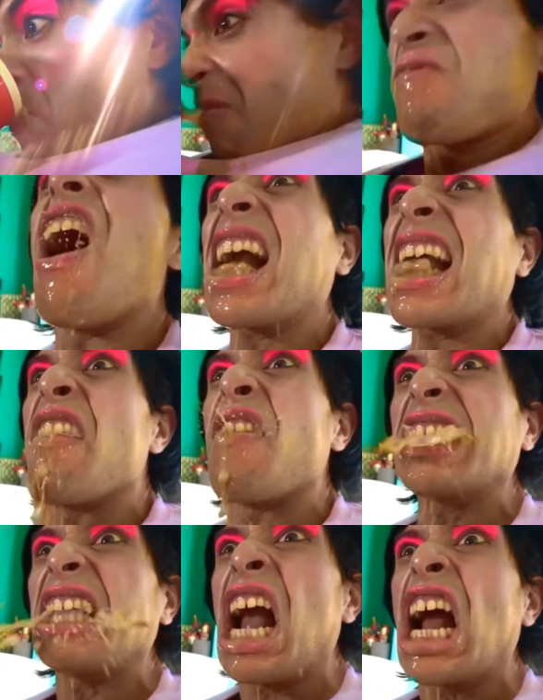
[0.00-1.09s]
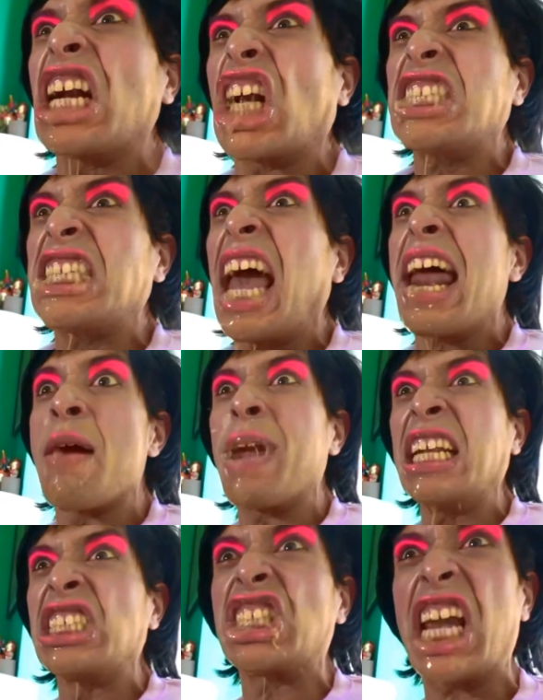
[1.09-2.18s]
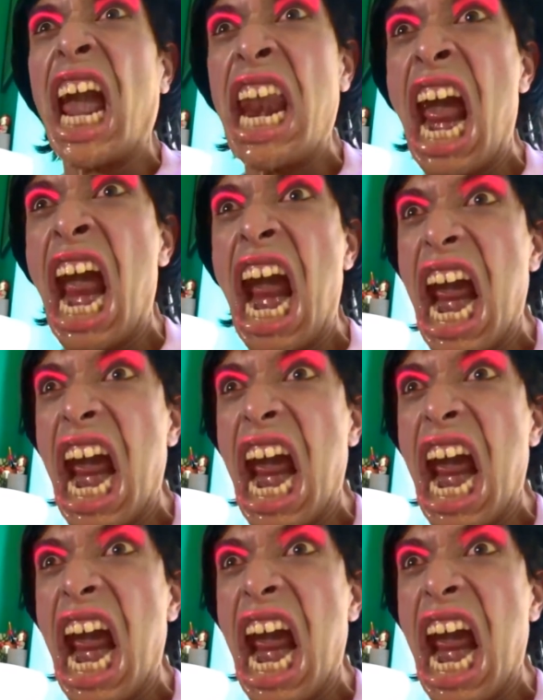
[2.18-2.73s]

Fuck everything I just said! I'm getting skinny!